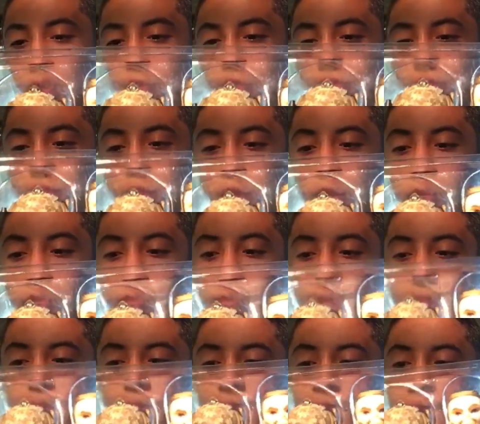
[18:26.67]
know if y'all
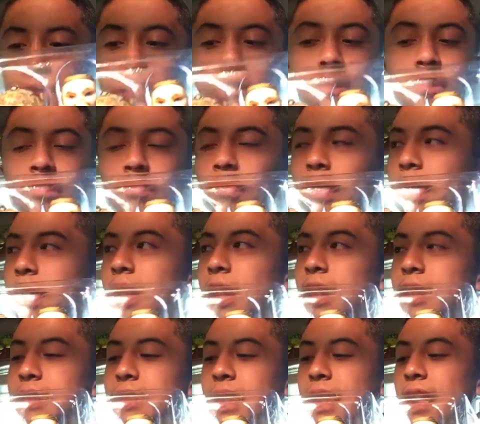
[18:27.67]

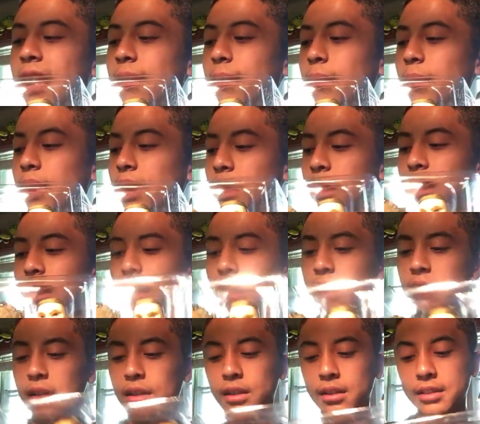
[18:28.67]
recognize that, but
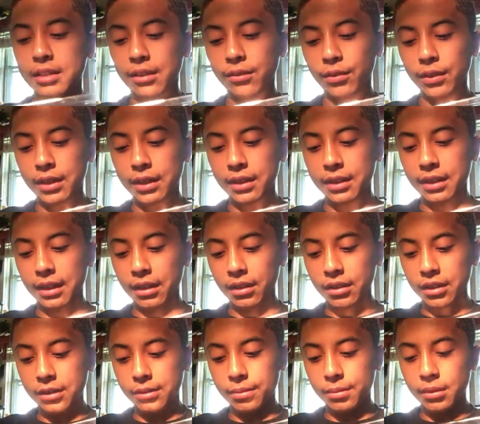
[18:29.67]
let's see if we can
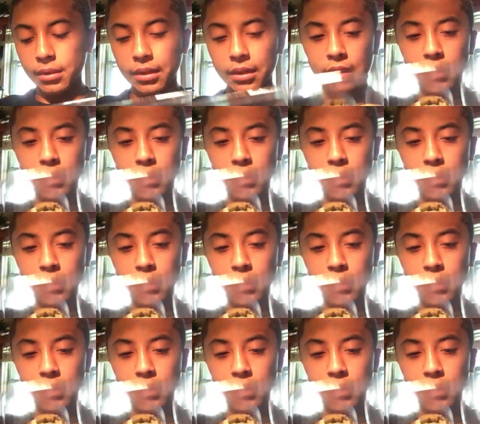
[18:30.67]
tear this